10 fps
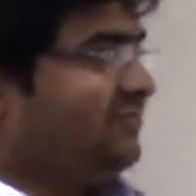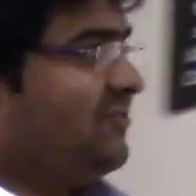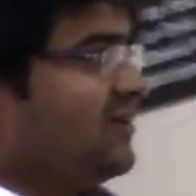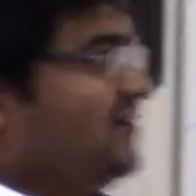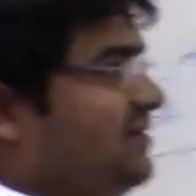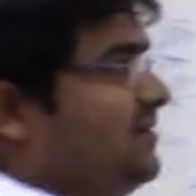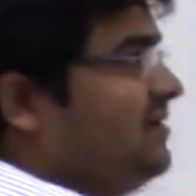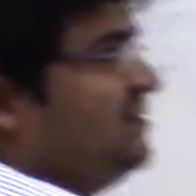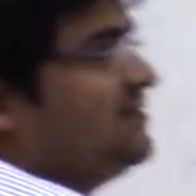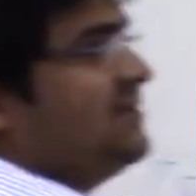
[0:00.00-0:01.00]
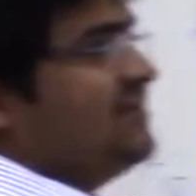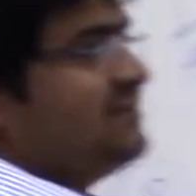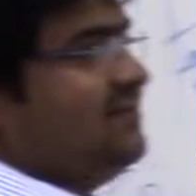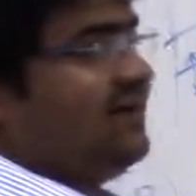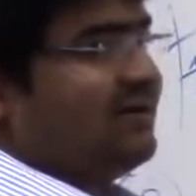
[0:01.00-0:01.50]
Okay, it says
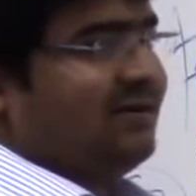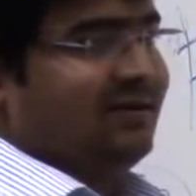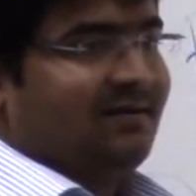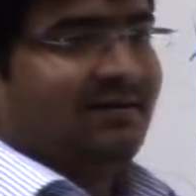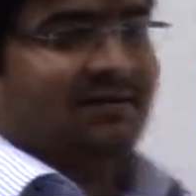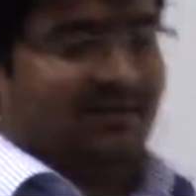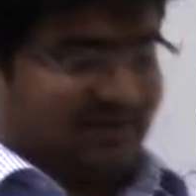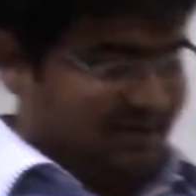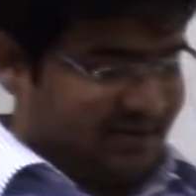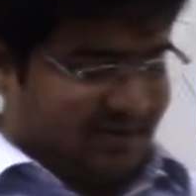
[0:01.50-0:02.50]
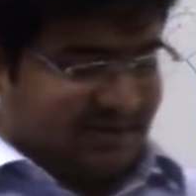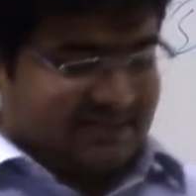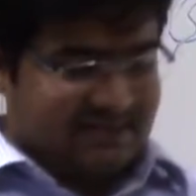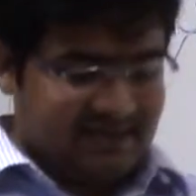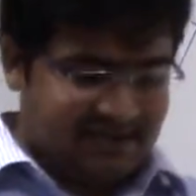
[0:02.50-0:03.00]
that, let us
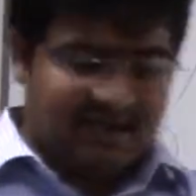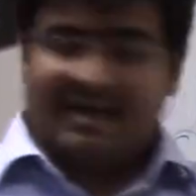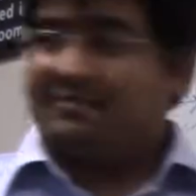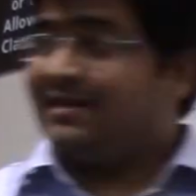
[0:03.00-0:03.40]
say I am an